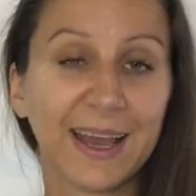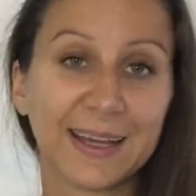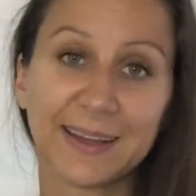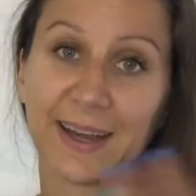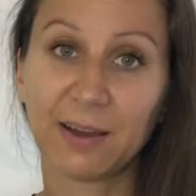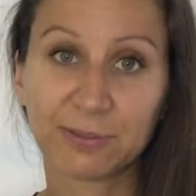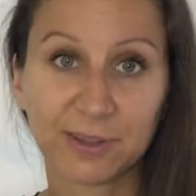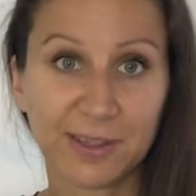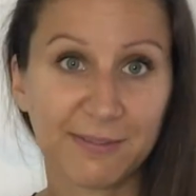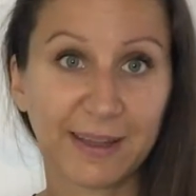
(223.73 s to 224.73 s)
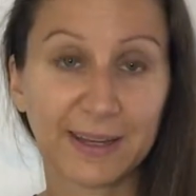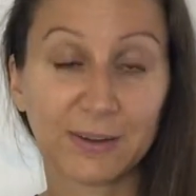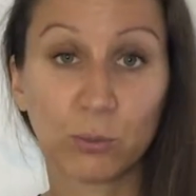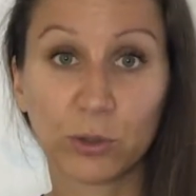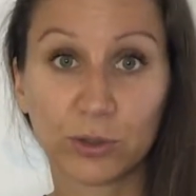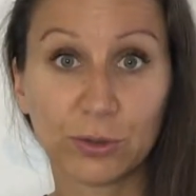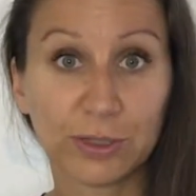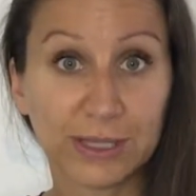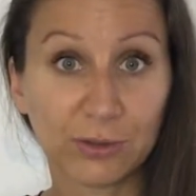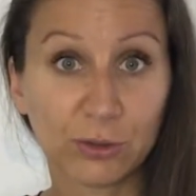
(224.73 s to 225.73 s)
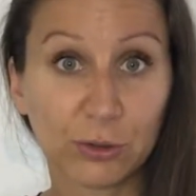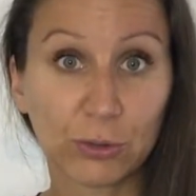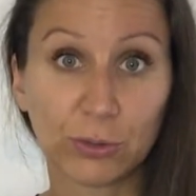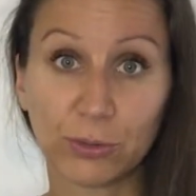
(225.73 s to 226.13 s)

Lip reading: and then after the event, what do you need to do?